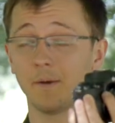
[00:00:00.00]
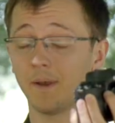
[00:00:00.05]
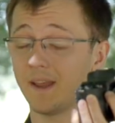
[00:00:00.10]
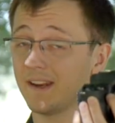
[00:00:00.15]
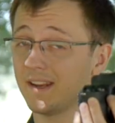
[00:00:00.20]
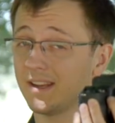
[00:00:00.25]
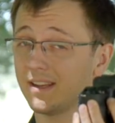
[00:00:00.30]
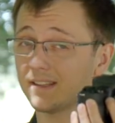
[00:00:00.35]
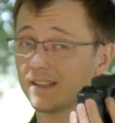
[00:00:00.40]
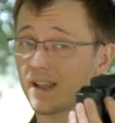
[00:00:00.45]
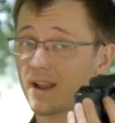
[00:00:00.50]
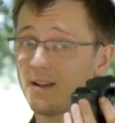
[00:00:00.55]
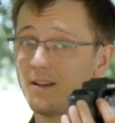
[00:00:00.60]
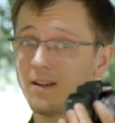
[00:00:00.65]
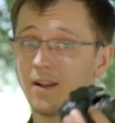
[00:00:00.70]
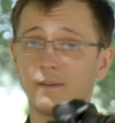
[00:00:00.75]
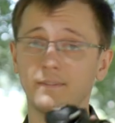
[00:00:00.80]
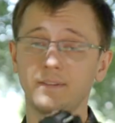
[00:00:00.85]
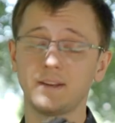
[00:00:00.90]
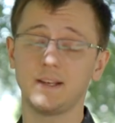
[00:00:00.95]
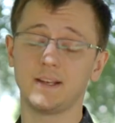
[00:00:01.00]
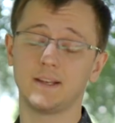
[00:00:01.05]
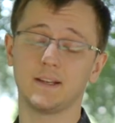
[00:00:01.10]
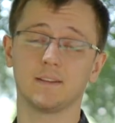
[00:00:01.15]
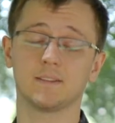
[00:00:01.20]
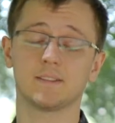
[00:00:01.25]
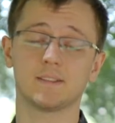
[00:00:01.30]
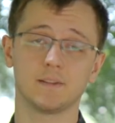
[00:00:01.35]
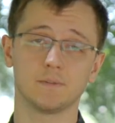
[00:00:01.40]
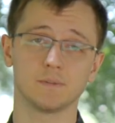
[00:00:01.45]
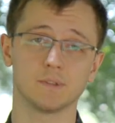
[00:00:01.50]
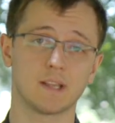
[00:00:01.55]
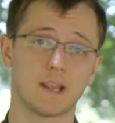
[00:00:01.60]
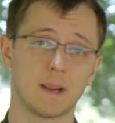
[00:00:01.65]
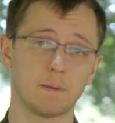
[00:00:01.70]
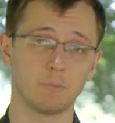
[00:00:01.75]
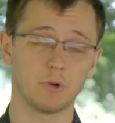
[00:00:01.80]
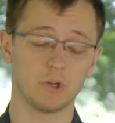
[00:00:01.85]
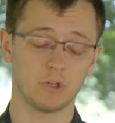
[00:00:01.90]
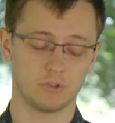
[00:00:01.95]
And it is a lovely little stills
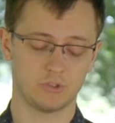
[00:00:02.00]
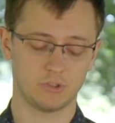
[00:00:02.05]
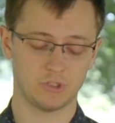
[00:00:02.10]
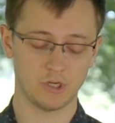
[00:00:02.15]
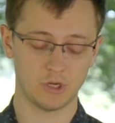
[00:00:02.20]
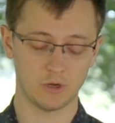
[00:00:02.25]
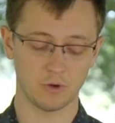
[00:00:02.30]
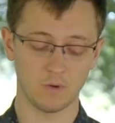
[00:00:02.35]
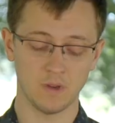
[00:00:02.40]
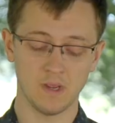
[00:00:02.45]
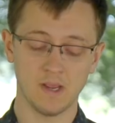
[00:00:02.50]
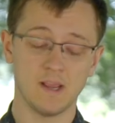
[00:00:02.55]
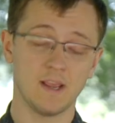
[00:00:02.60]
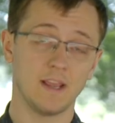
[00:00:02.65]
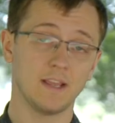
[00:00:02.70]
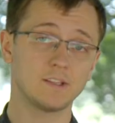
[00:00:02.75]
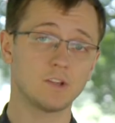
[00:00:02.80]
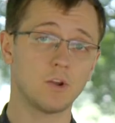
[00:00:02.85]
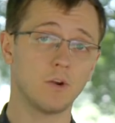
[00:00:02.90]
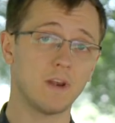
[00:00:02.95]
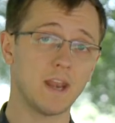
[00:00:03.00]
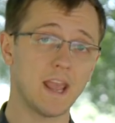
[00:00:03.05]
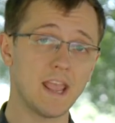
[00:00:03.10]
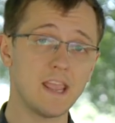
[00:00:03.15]
camera too. It's got an